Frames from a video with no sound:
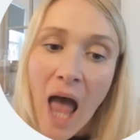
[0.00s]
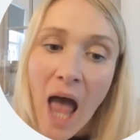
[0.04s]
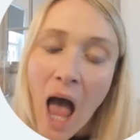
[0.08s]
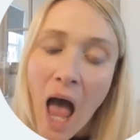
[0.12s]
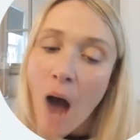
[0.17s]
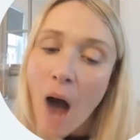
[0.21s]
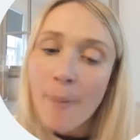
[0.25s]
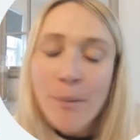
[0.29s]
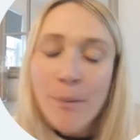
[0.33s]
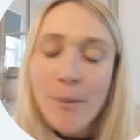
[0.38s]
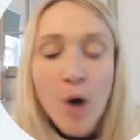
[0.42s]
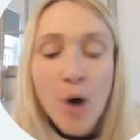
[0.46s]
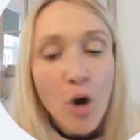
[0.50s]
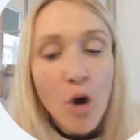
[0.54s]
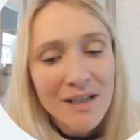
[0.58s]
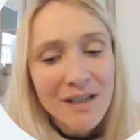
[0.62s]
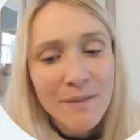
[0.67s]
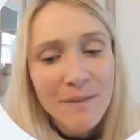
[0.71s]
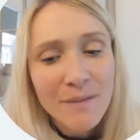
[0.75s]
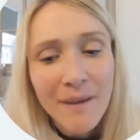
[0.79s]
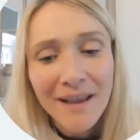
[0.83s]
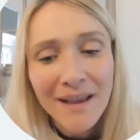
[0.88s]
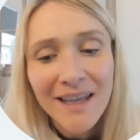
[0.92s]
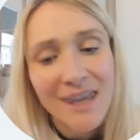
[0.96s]

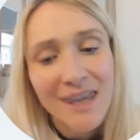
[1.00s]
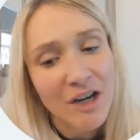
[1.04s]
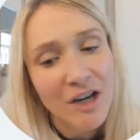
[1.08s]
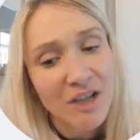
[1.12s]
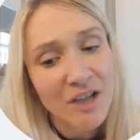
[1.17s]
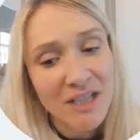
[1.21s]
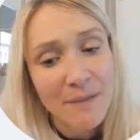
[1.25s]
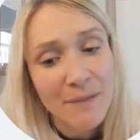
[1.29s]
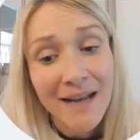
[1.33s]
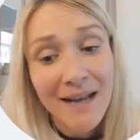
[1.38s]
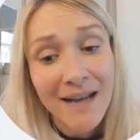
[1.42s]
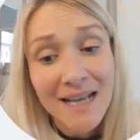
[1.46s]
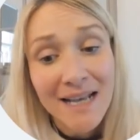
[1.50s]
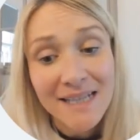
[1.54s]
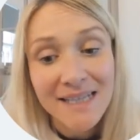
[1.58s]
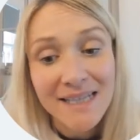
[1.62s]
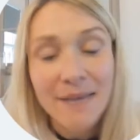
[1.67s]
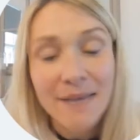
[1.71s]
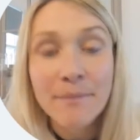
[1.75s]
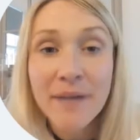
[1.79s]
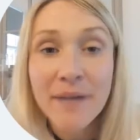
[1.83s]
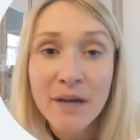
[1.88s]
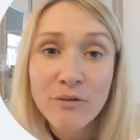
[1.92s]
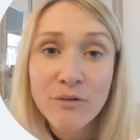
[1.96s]
Approximately 30 minutes can
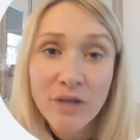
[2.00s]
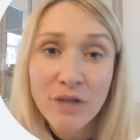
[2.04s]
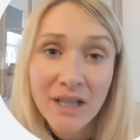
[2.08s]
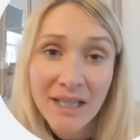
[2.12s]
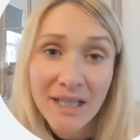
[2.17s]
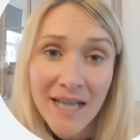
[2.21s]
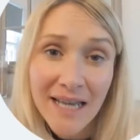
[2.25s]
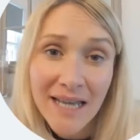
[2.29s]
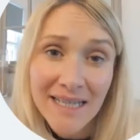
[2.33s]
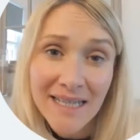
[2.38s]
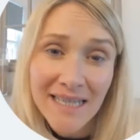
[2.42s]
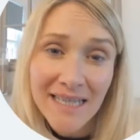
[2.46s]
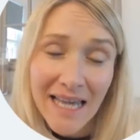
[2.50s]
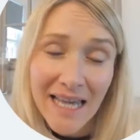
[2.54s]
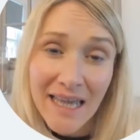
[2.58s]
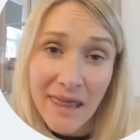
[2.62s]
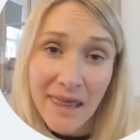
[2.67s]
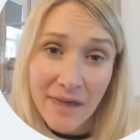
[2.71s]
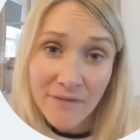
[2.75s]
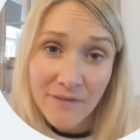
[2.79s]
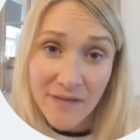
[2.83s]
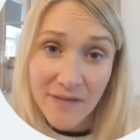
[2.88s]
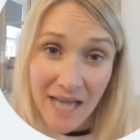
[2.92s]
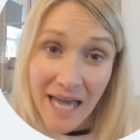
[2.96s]
be a really nice length
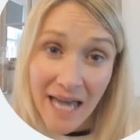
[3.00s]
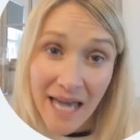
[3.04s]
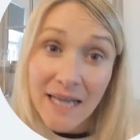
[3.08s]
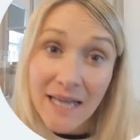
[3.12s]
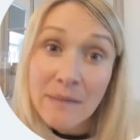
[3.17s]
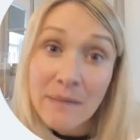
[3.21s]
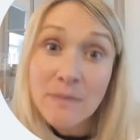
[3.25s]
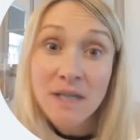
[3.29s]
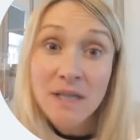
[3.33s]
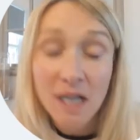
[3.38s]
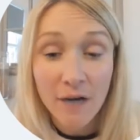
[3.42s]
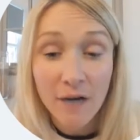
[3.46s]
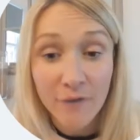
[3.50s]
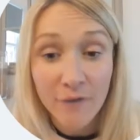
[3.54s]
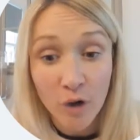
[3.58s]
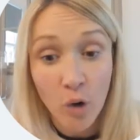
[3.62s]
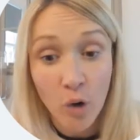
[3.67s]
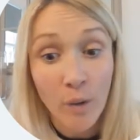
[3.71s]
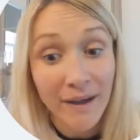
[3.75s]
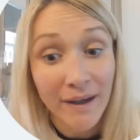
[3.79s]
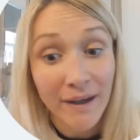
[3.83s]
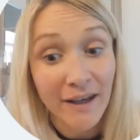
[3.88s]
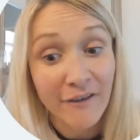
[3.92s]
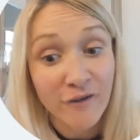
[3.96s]
of time to cover quite a